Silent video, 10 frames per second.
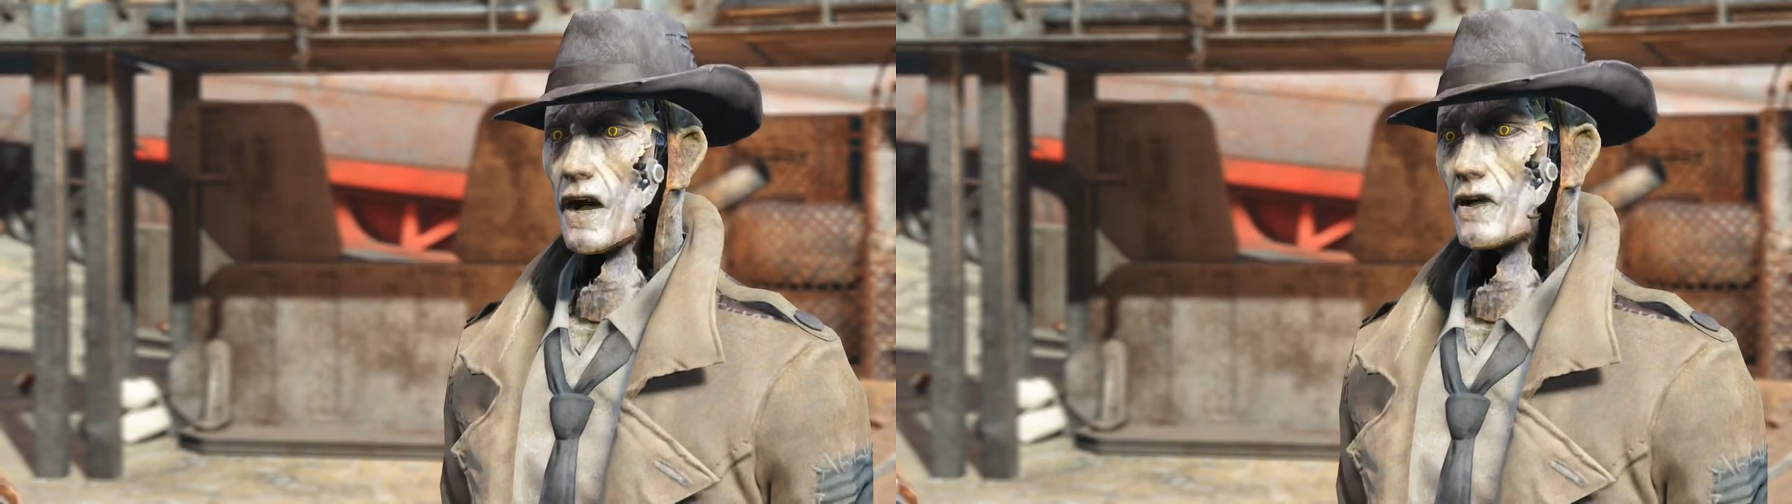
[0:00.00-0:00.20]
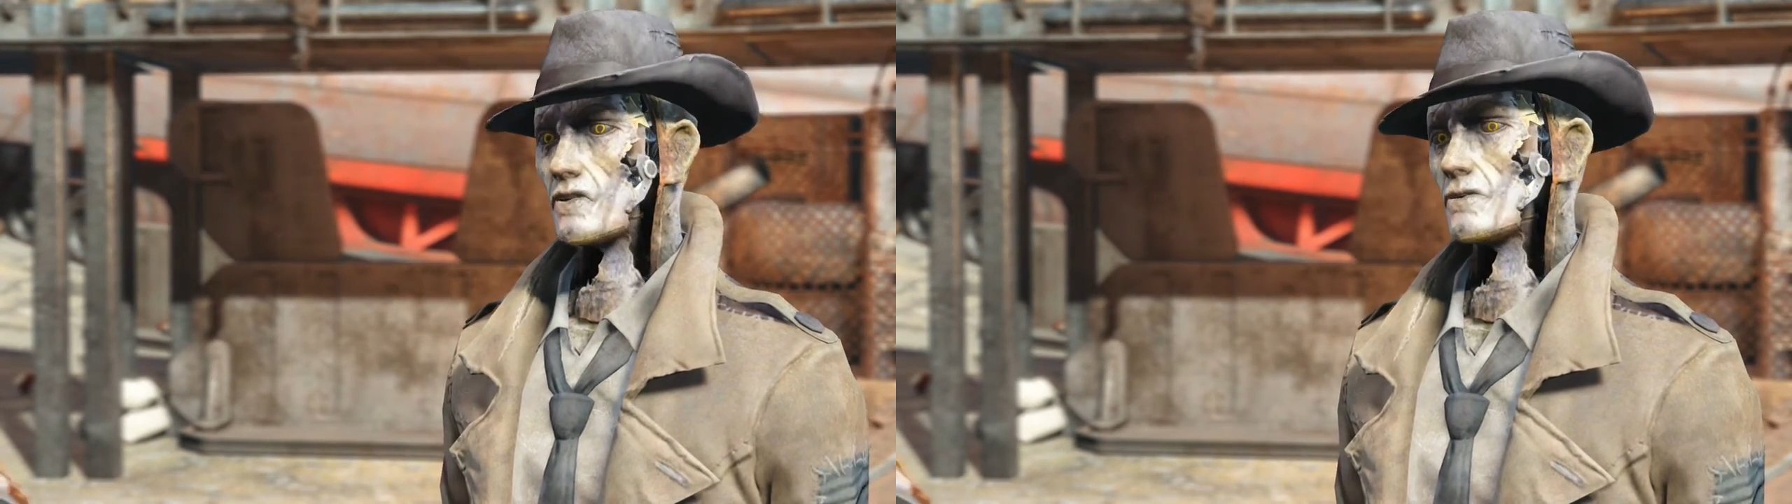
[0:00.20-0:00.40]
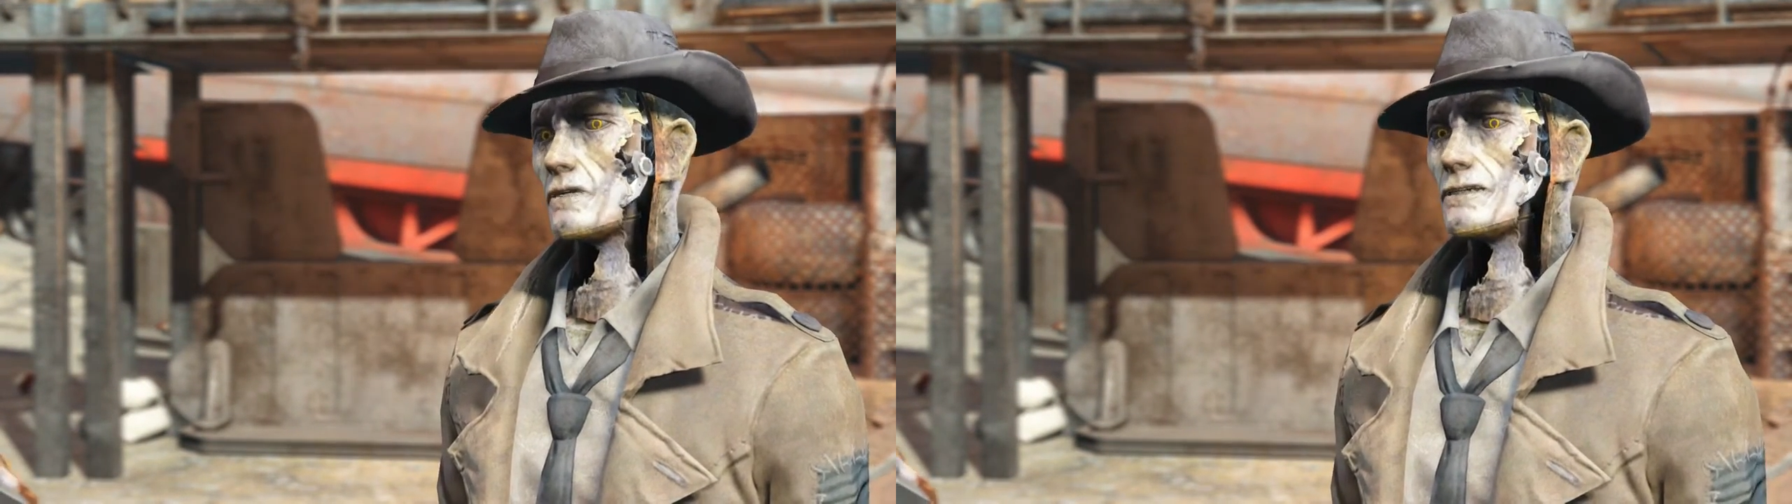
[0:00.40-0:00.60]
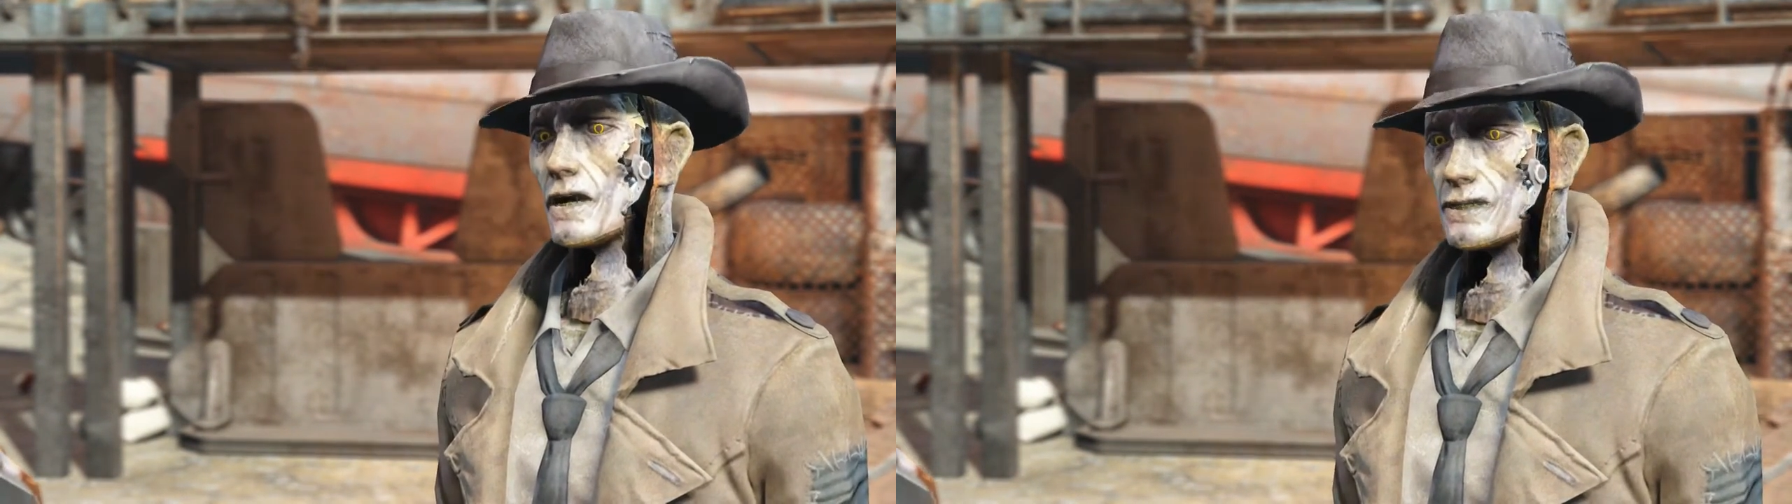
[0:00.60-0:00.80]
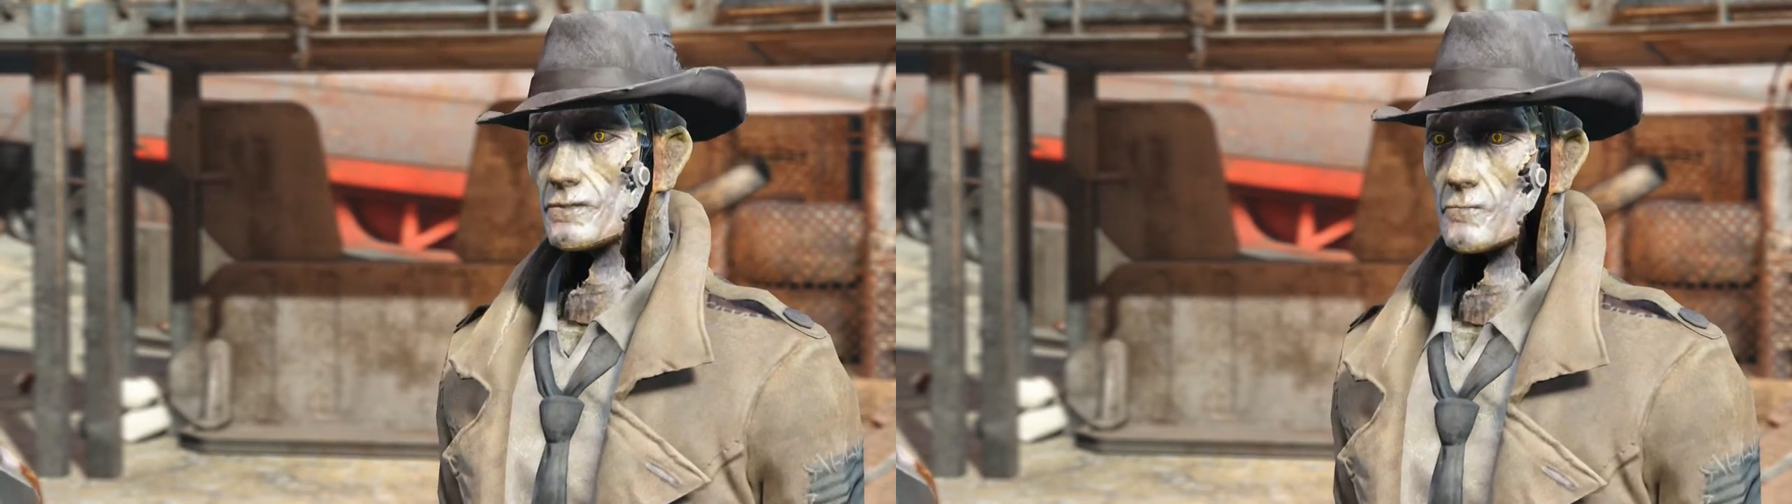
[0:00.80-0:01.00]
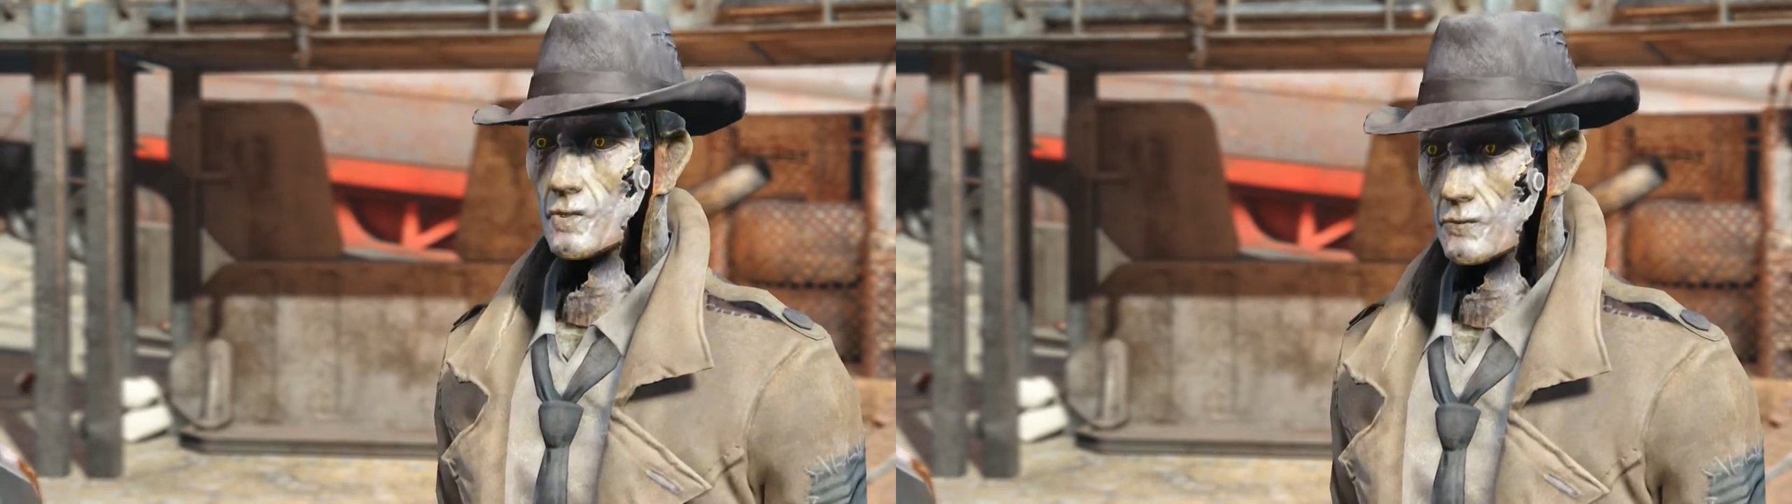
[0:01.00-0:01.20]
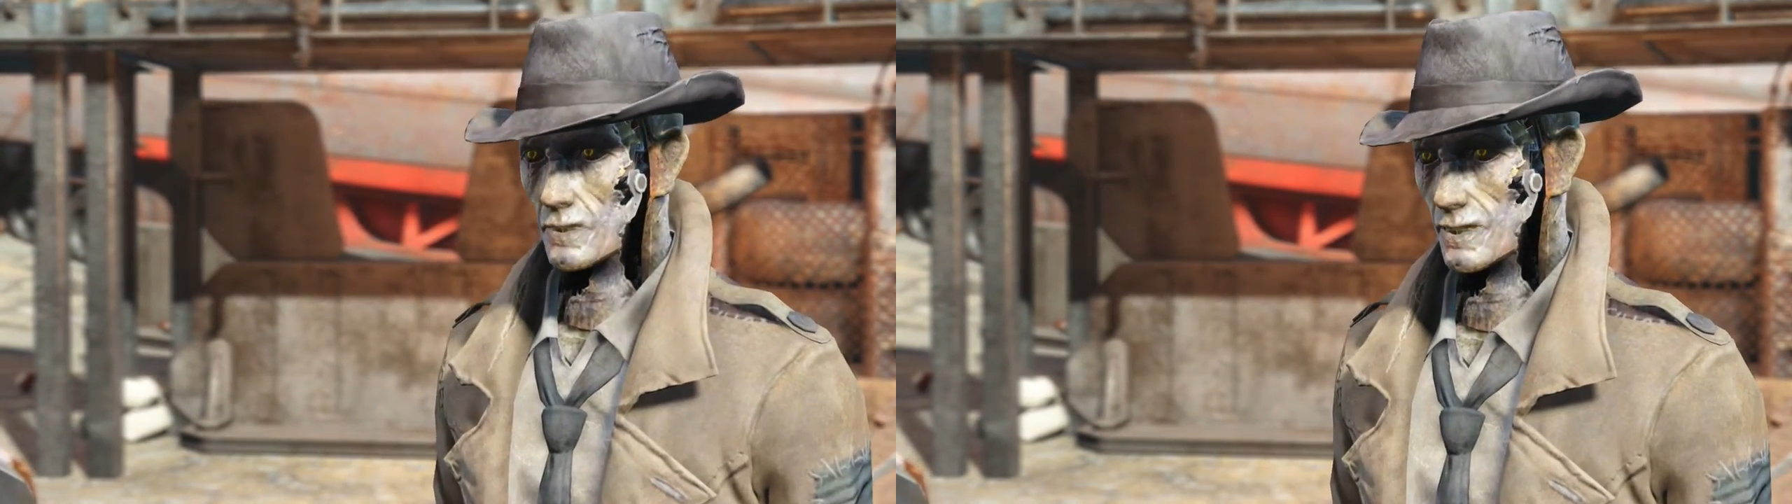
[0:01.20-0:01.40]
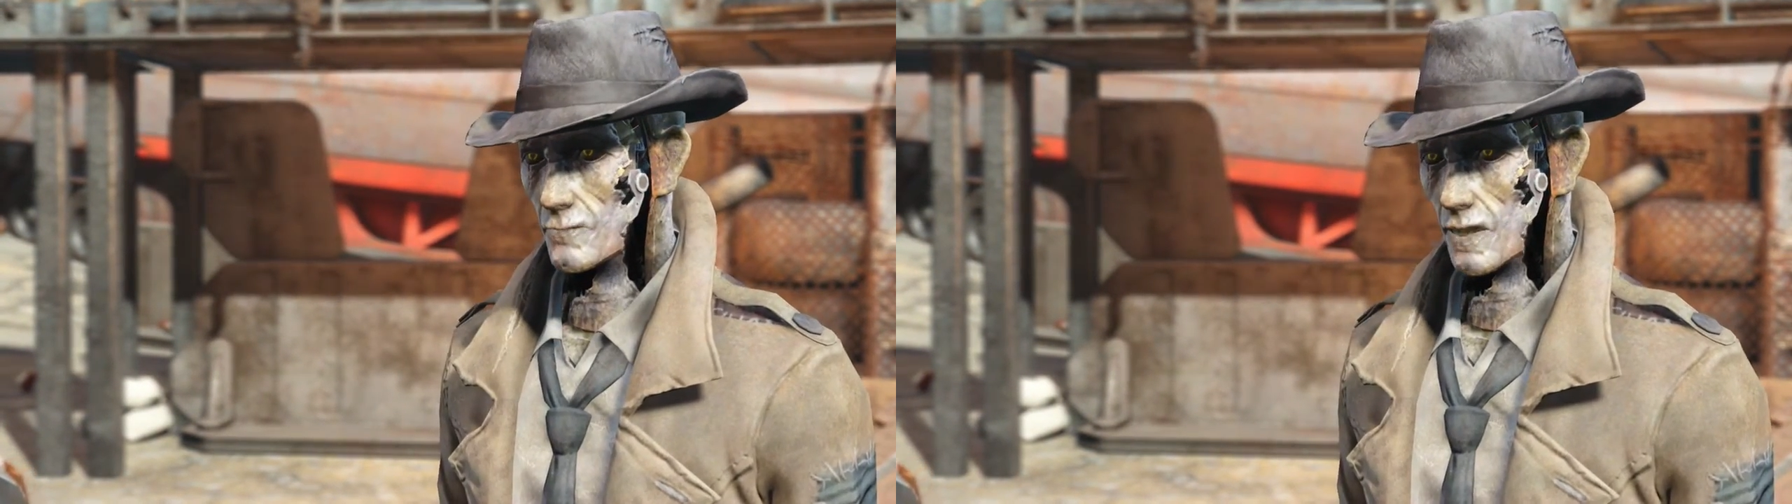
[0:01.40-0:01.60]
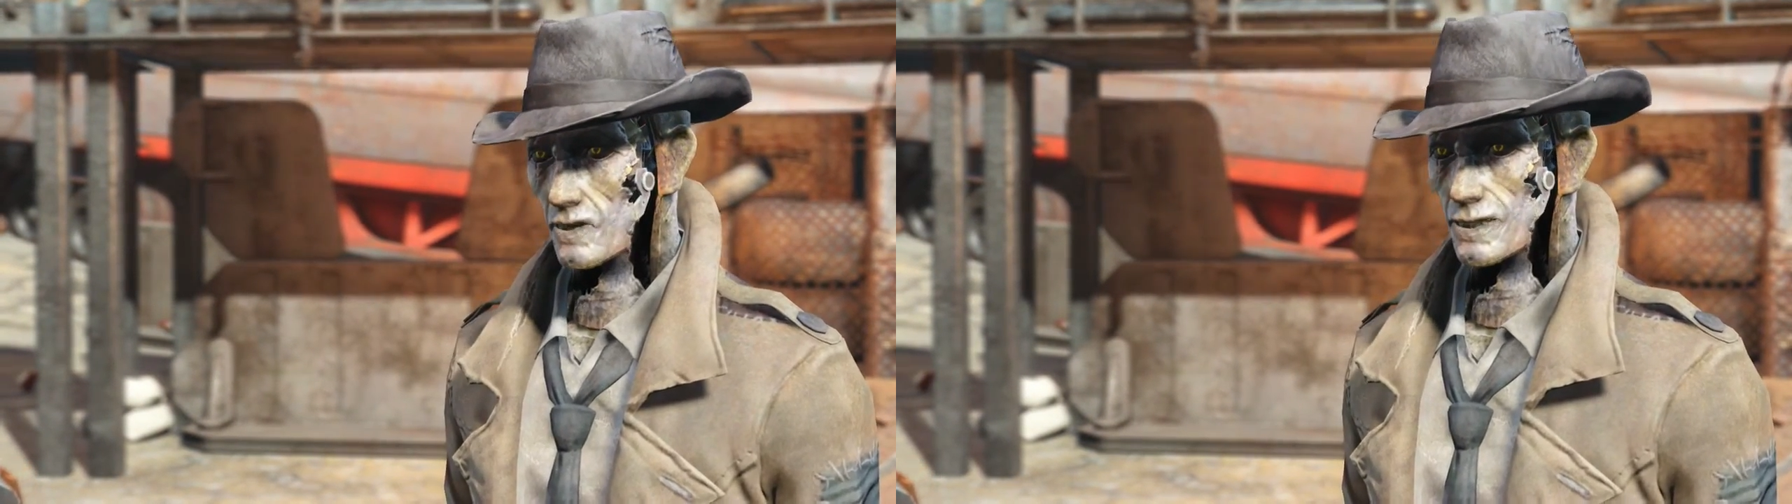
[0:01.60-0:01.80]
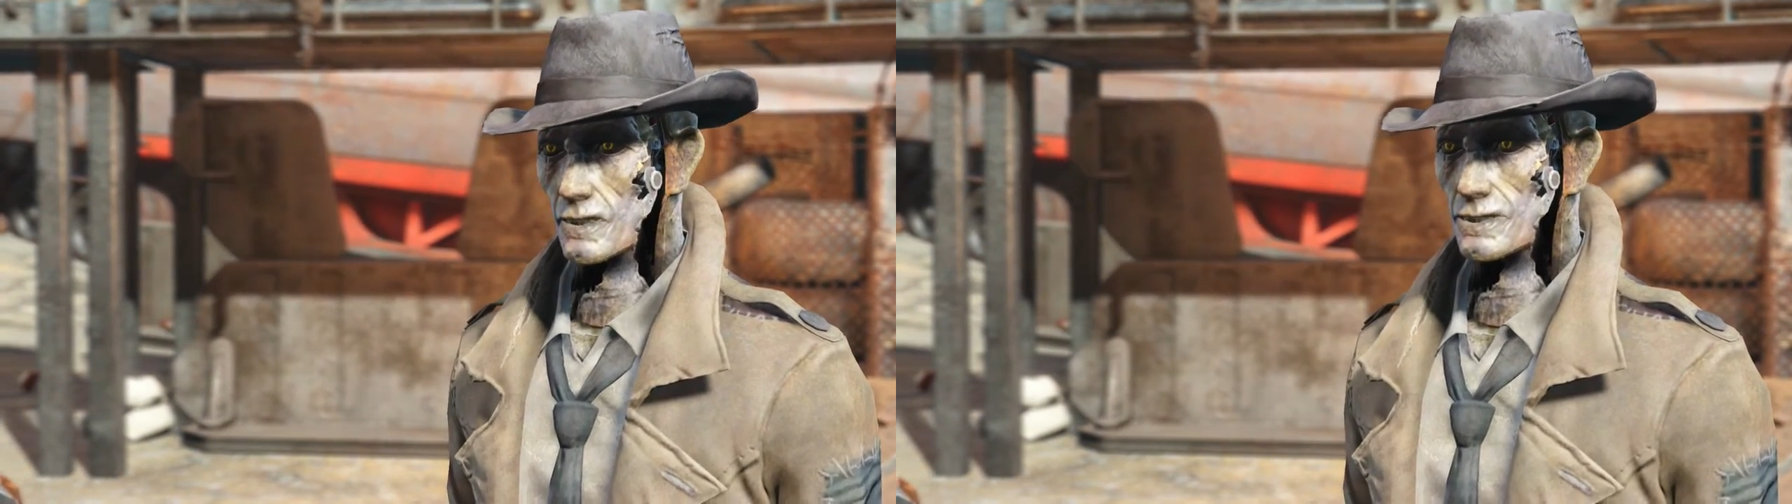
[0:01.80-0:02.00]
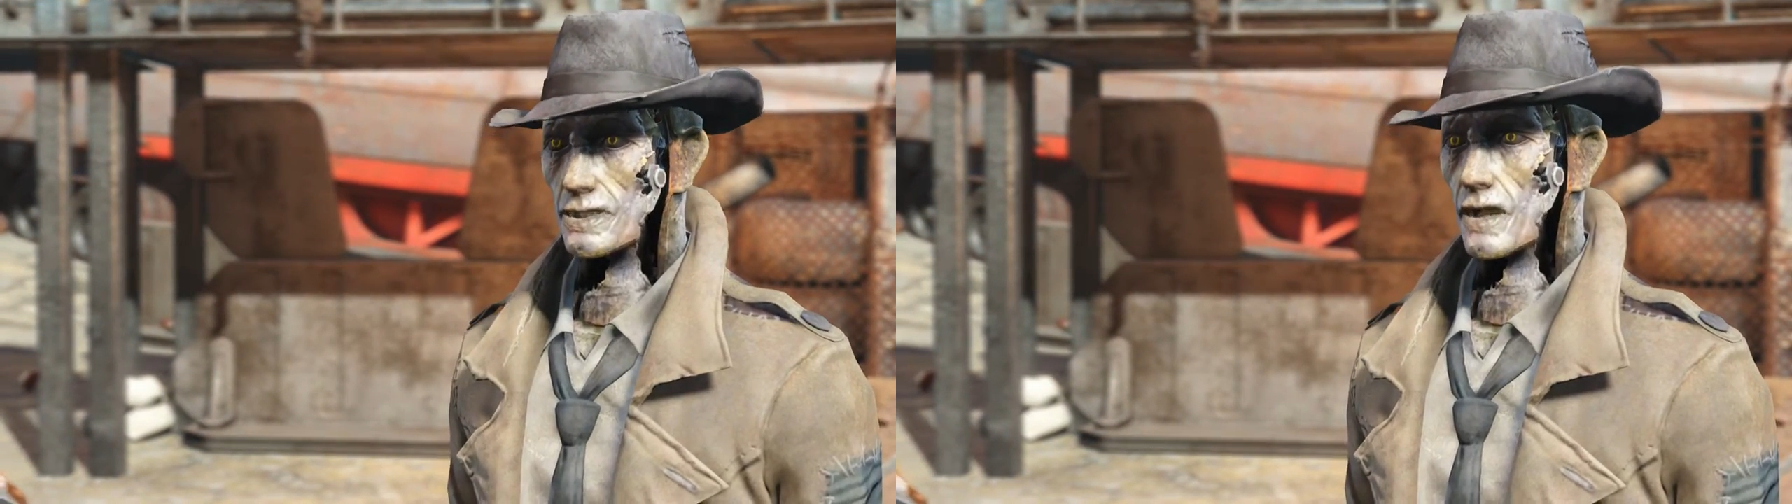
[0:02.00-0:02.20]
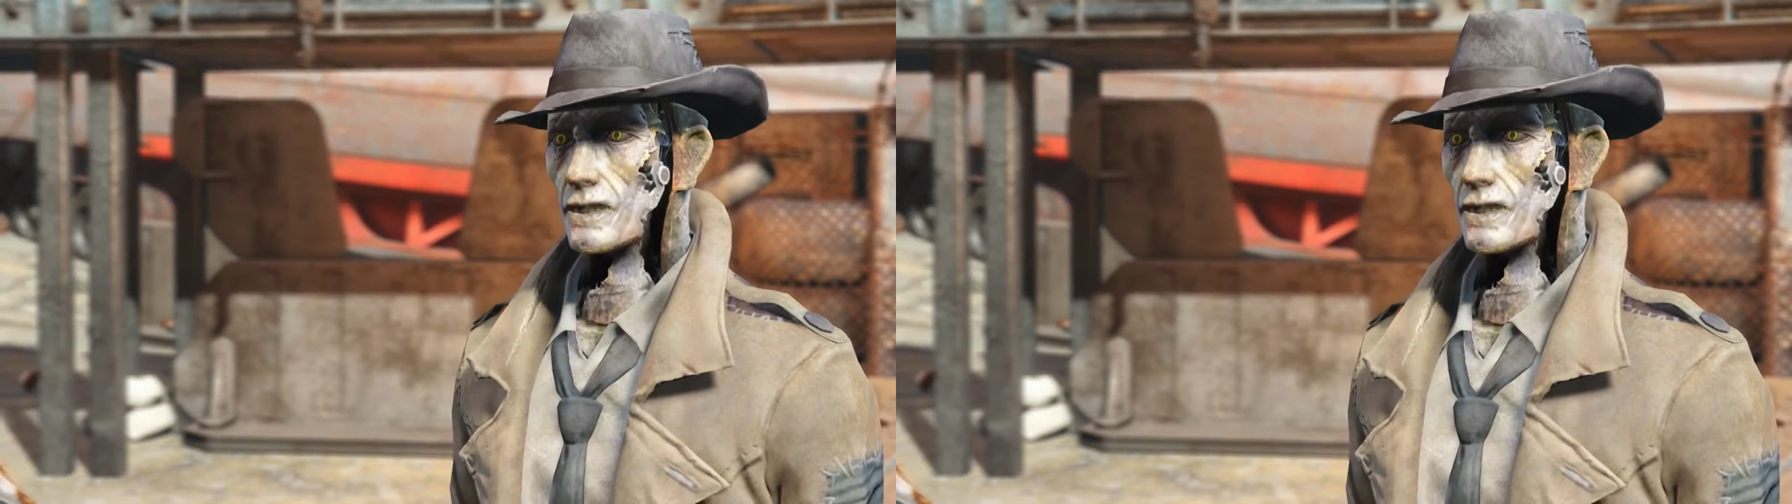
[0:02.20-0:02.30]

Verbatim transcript: father decides moving him and the kids to